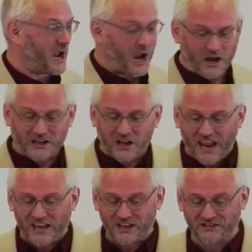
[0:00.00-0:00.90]
And I'd
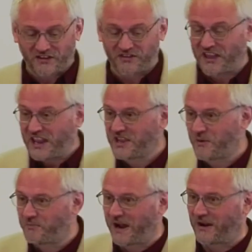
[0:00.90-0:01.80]
like us to think
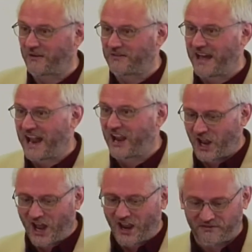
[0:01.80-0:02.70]
about that
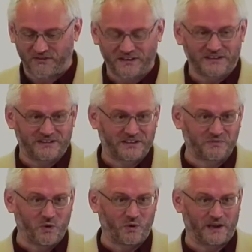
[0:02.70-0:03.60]
life this
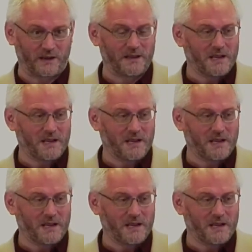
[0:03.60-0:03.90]
morning.